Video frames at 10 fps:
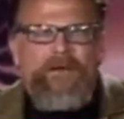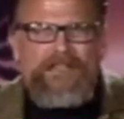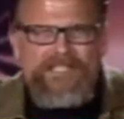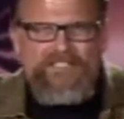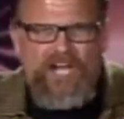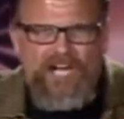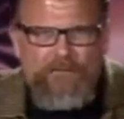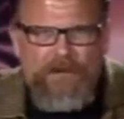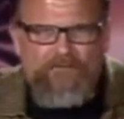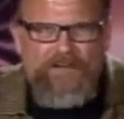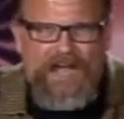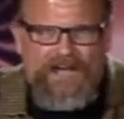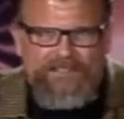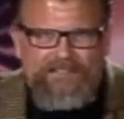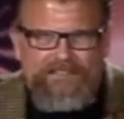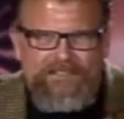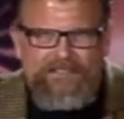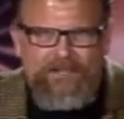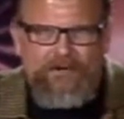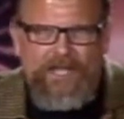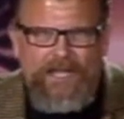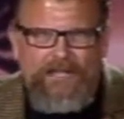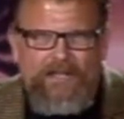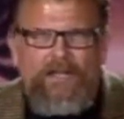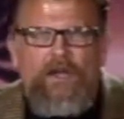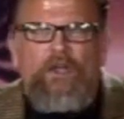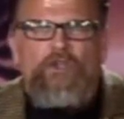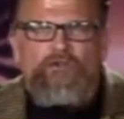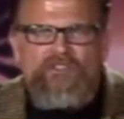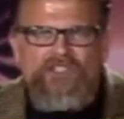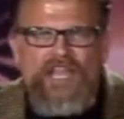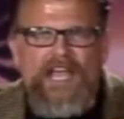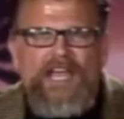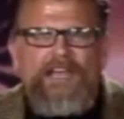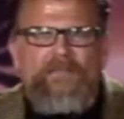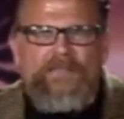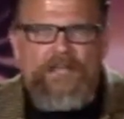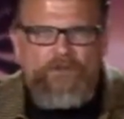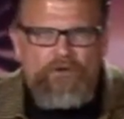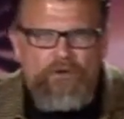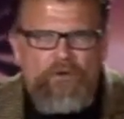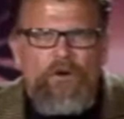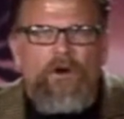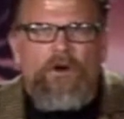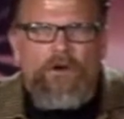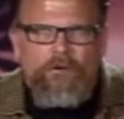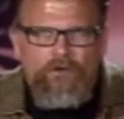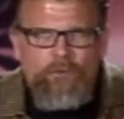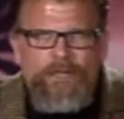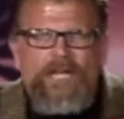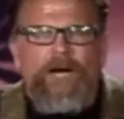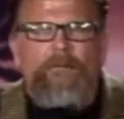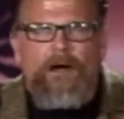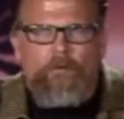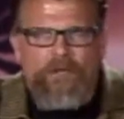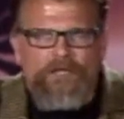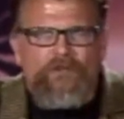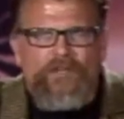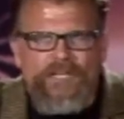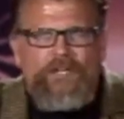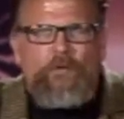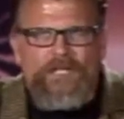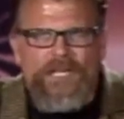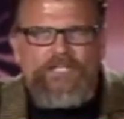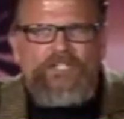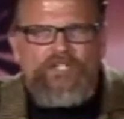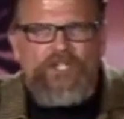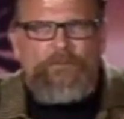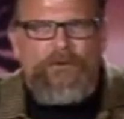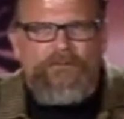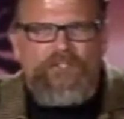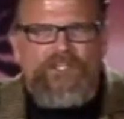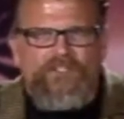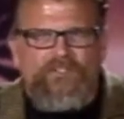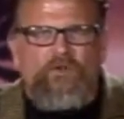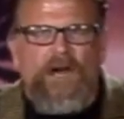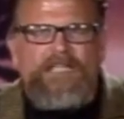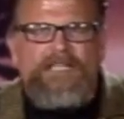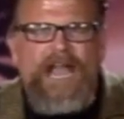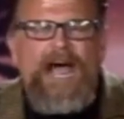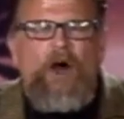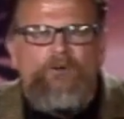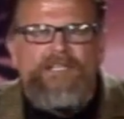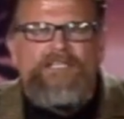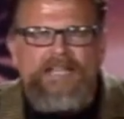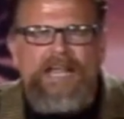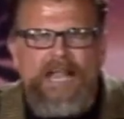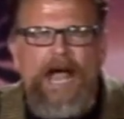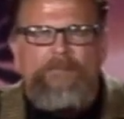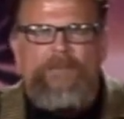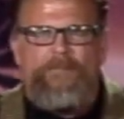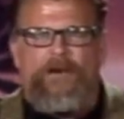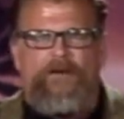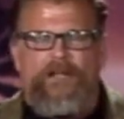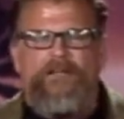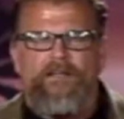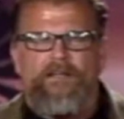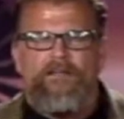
Mary, let's talk about facts, okay? You say that you you become a you get in a relationship with Jesus Christ. How does that happen, Mary?